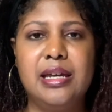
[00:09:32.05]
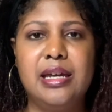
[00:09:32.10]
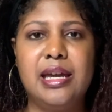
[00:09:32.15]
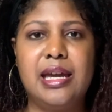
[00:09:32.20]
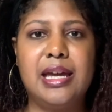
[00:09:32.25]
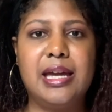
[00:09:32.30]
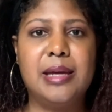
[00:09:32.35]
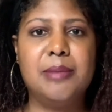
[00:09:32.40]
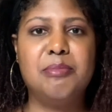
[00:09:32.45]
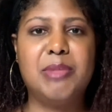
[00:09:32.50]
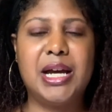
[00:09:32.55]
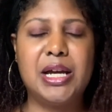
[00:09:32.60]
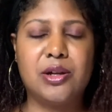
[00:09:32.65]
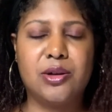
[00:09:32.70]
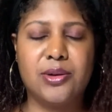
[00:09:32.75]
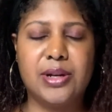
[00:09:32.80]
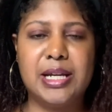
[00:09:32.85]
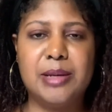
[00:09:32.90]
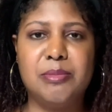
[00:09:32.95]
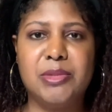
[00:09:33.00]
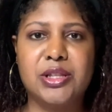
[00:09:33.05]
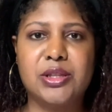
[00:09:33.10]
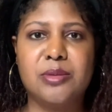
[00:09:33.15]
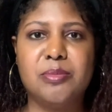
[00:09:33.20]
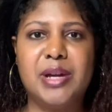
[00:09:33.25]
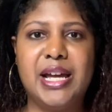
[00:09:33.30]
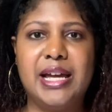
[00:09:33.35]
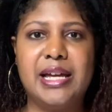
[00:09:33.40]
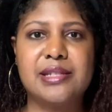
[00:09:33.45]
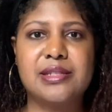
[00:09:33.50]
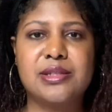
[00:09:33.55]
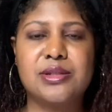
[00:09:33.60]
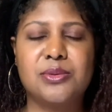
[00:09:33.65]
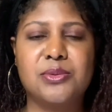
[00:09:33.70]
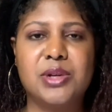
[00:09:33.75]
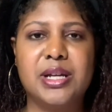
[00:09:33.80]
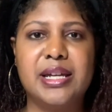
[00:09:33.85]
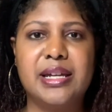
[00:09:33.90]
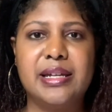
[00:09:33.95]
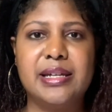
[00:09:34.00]
and my grandmother passed
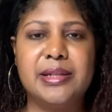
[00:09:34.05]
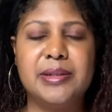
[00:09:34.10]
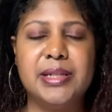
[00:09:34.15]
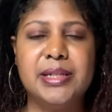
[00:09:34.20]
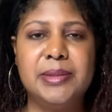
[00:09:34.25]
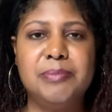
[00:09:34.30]
away.